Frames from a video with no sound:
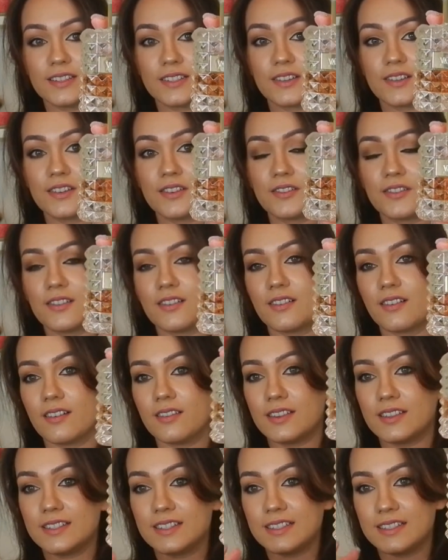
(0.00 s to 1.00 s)
So
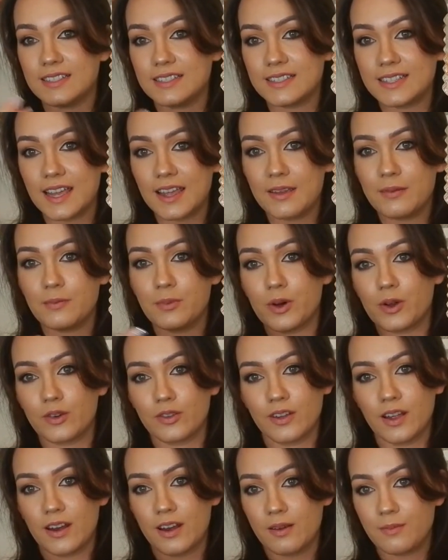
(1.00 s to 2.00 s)
this is a second
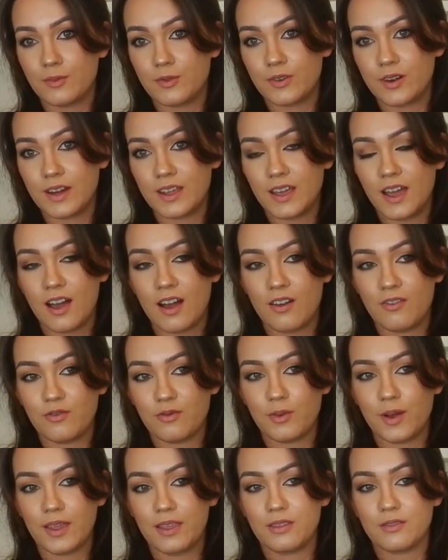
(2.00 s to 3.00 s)
bottle, and I'm already
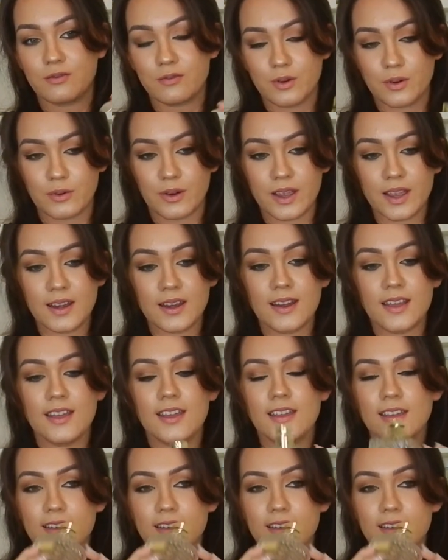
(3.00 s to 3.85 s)
halfway through it.